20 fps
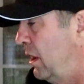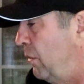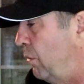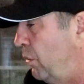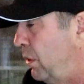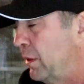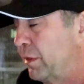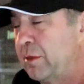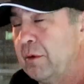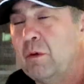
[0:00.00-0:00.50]

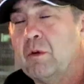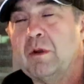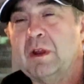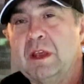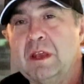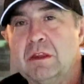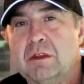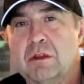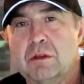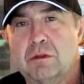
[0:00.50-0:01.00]
with
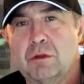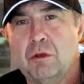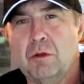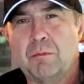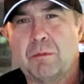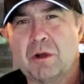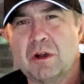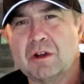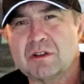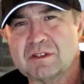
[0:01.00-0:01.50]
only the 2
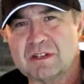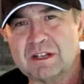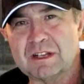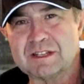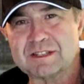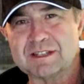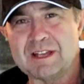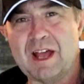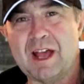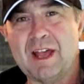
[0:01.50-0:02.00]
burners on the
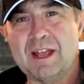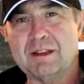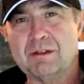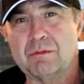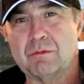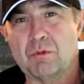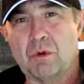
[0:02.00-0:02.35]
side